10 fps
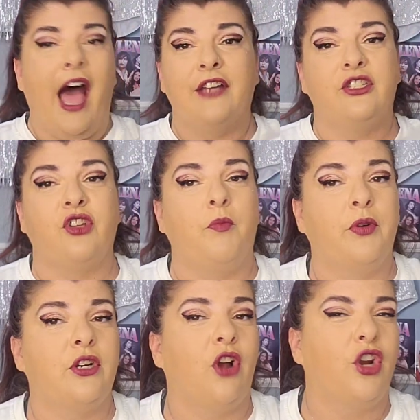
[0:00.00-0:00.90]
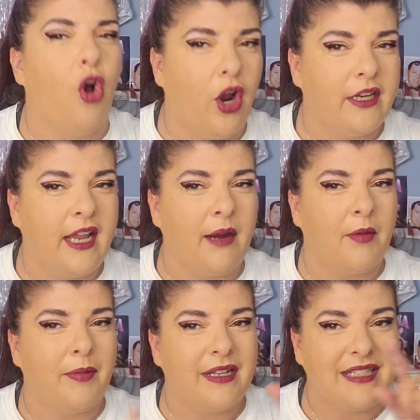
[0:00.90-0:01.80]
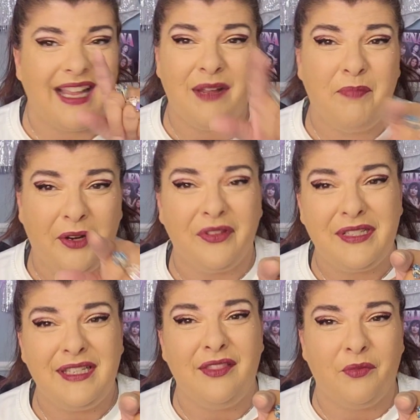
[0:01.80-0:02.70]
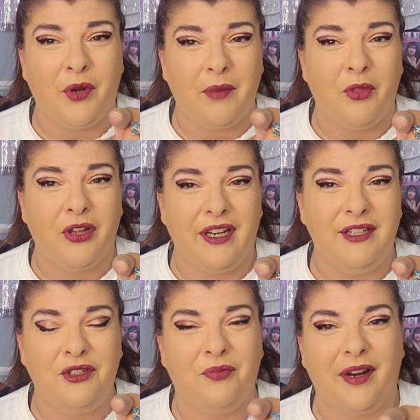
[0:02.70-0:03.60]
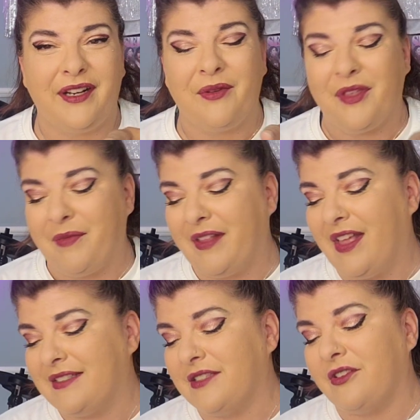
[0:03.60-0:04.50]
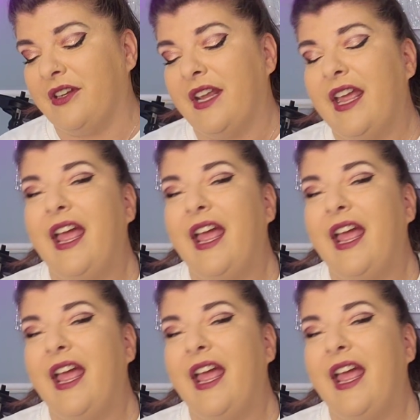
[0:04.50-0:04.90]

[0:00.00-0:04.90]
I just don't put it on camera because I can barely see what I'm looking into right now without my glasses on.